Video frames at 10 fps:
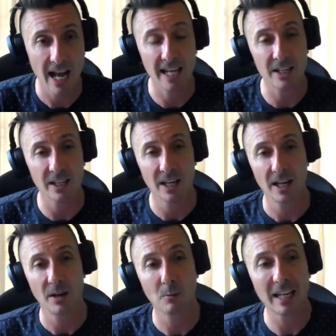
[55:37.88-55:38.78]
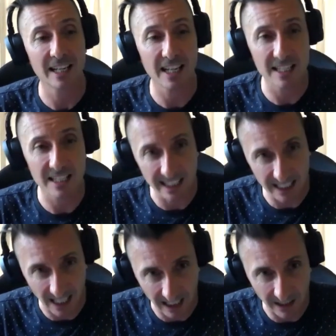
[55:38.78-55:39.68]
And we can easily
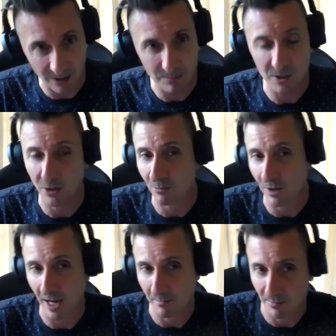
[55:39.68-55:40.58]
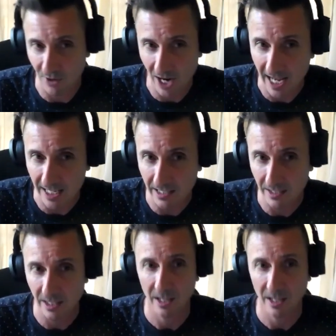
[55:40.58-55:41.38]
color them to the right brand.